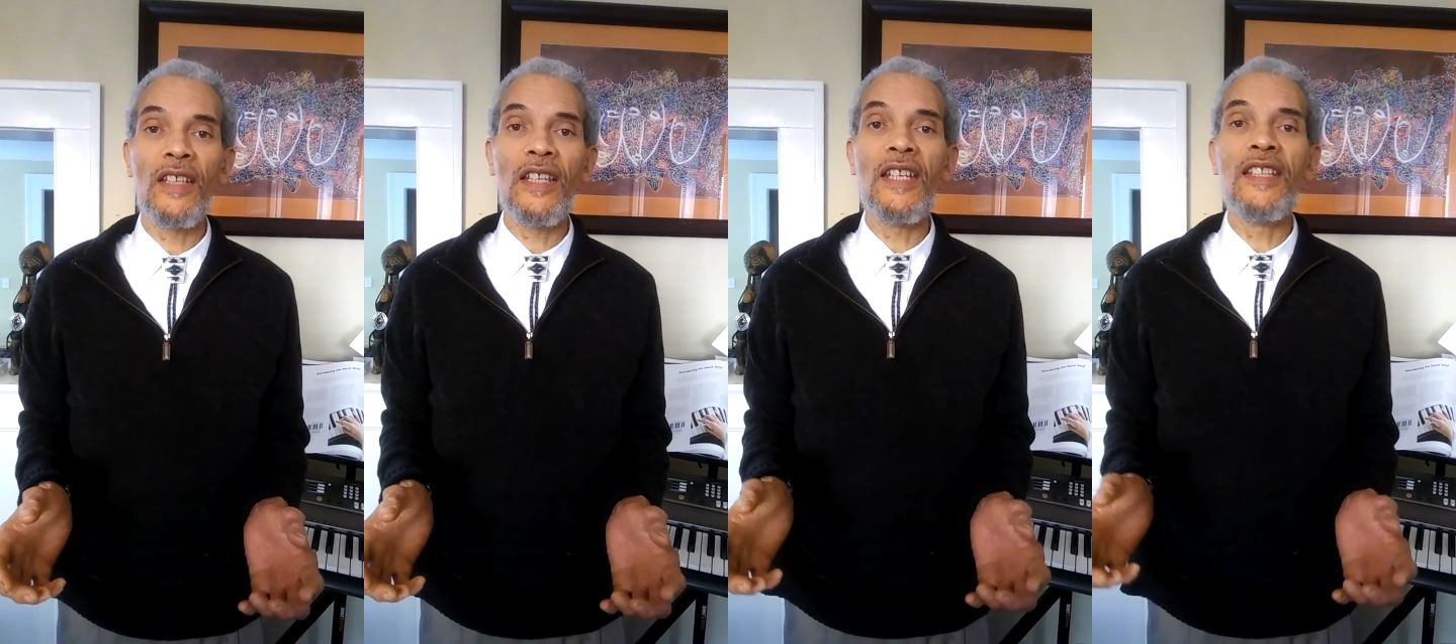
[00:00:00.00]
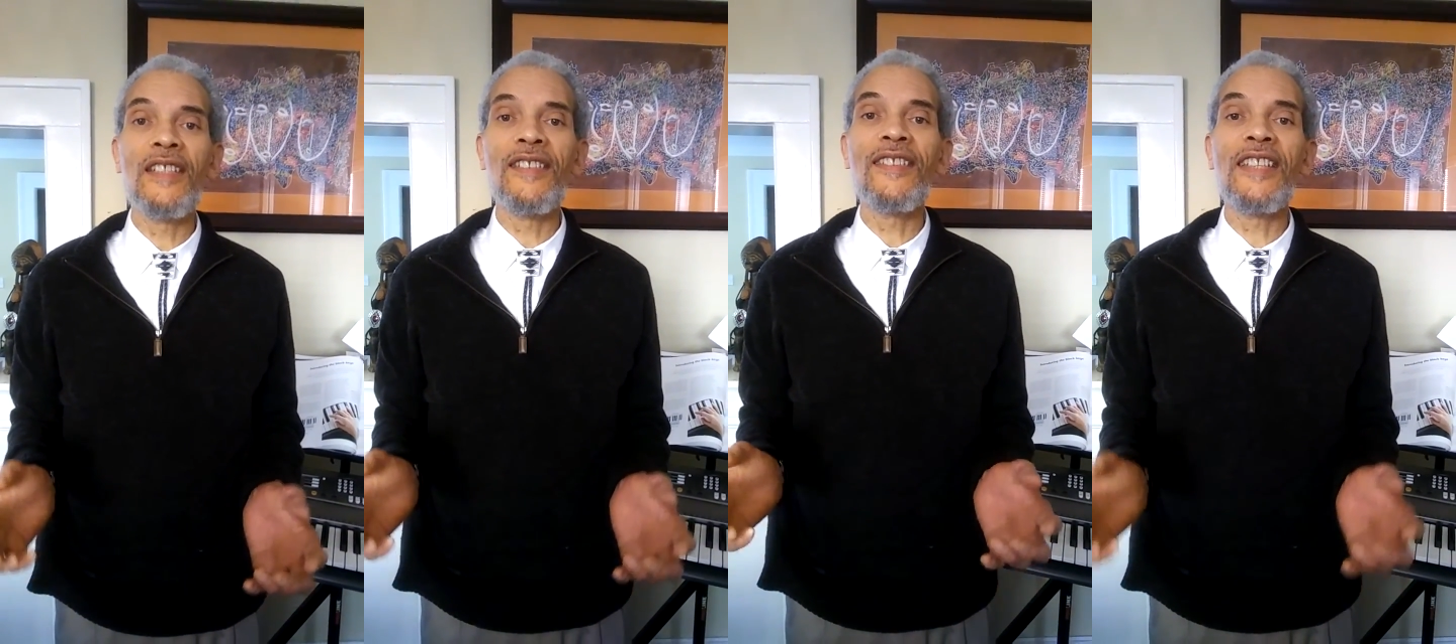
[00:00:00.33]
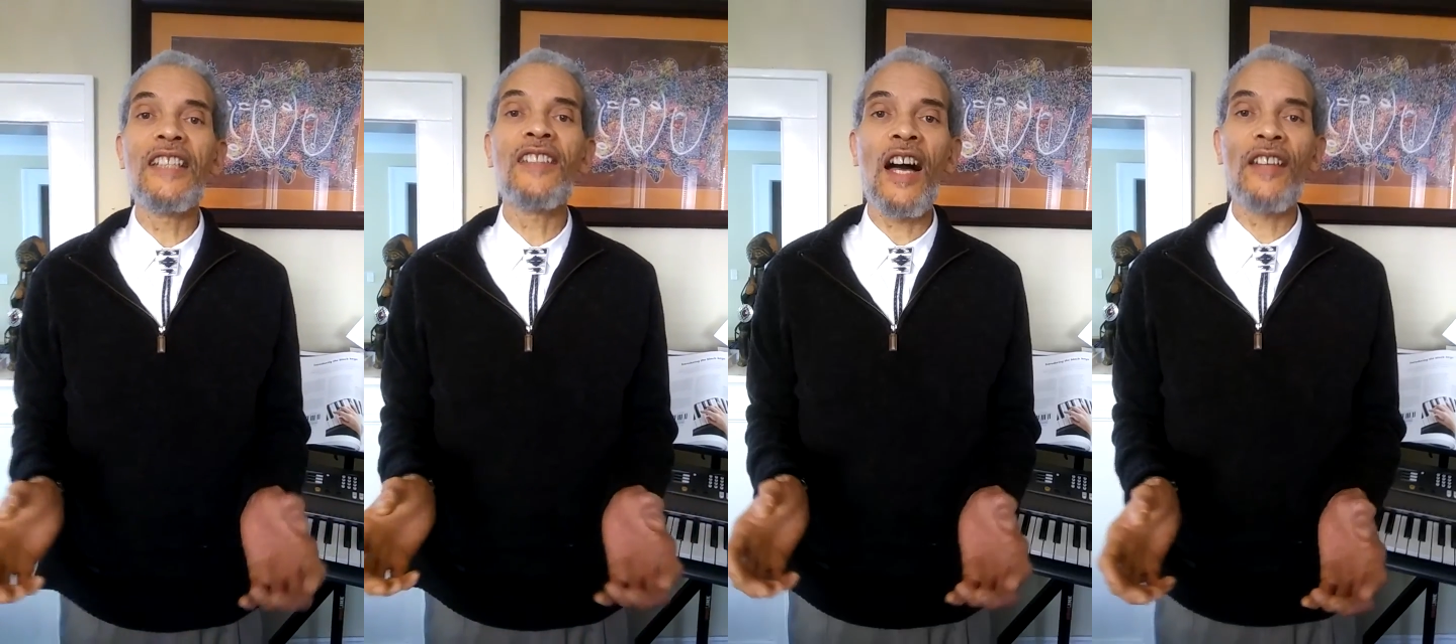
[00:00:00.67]
It is
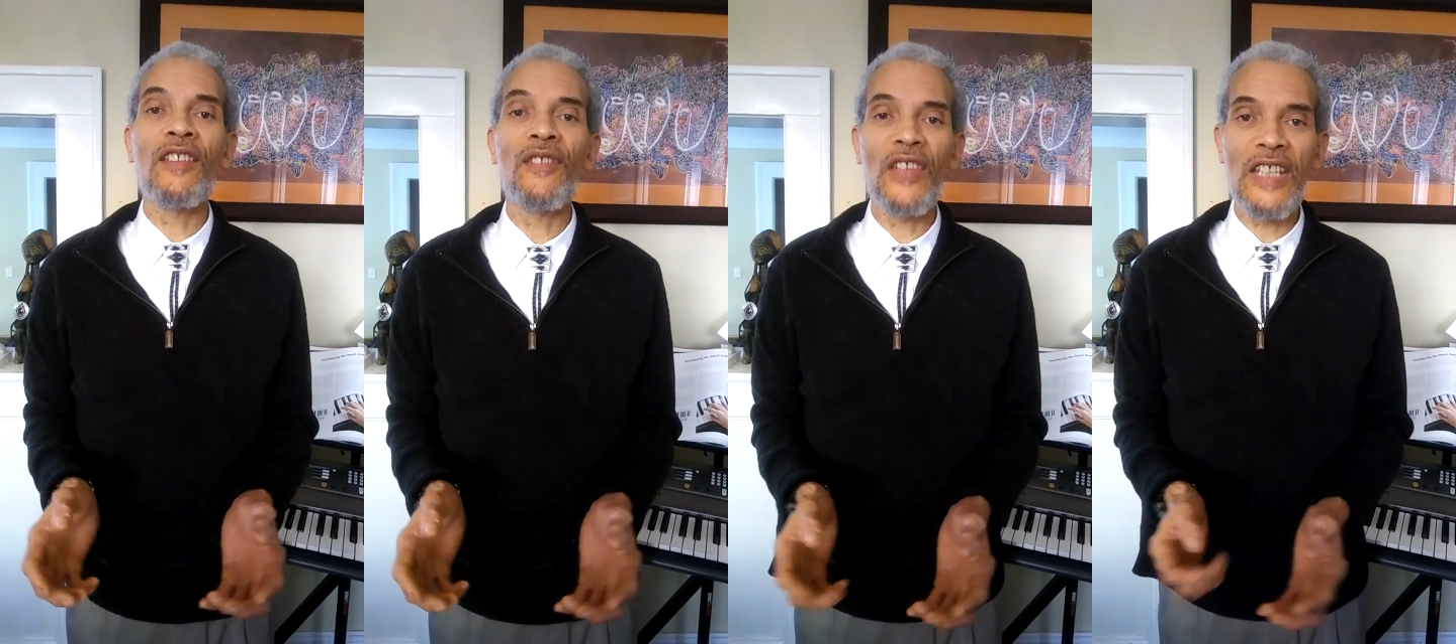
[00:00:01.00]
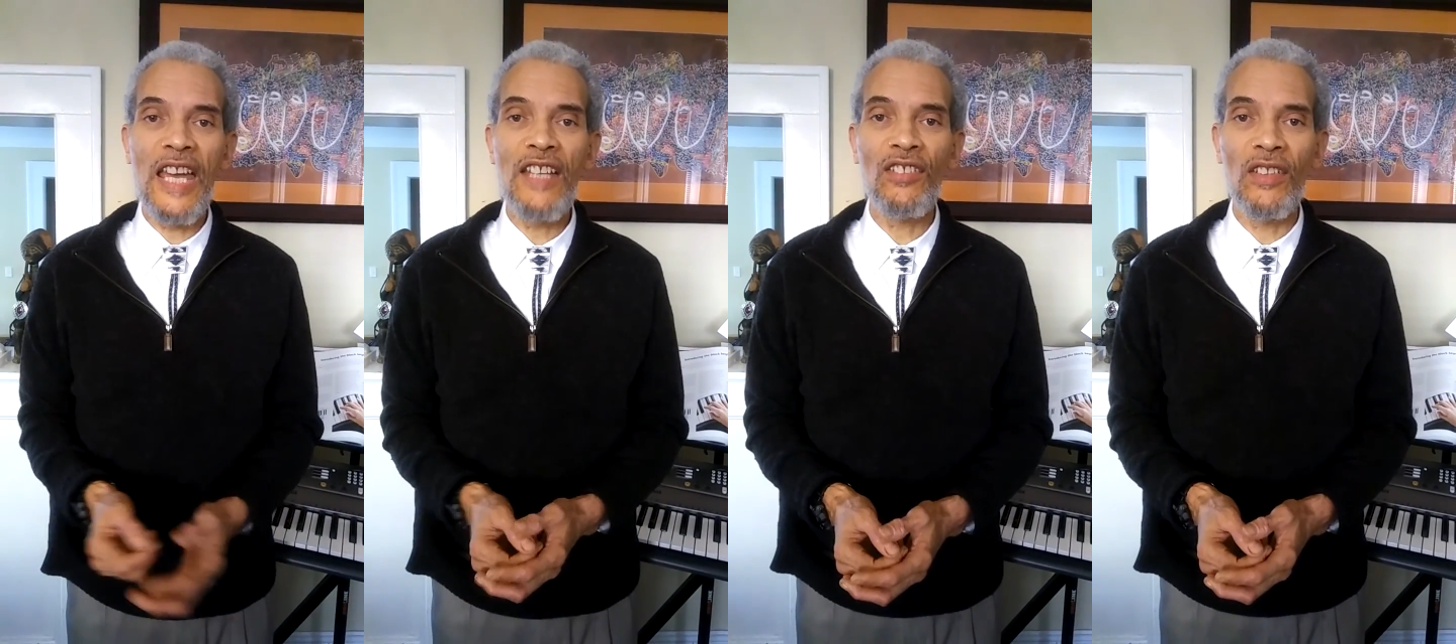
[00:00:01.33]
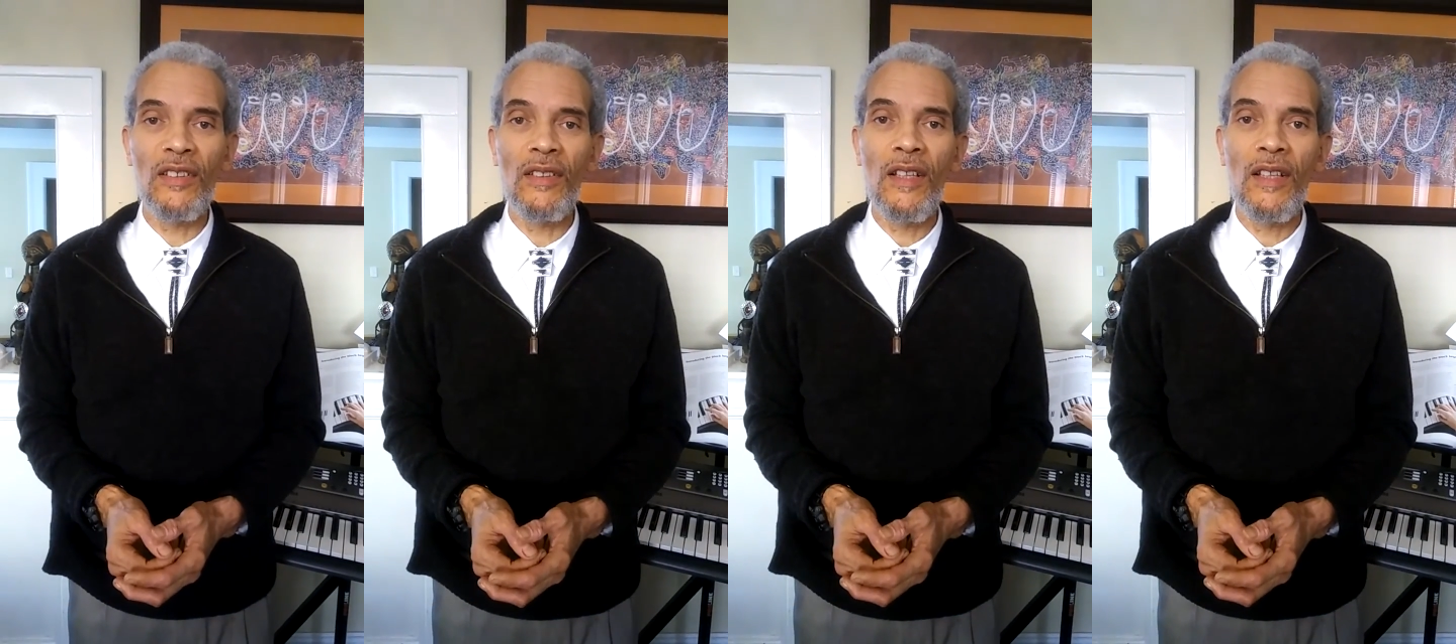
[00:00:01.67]
detoxification.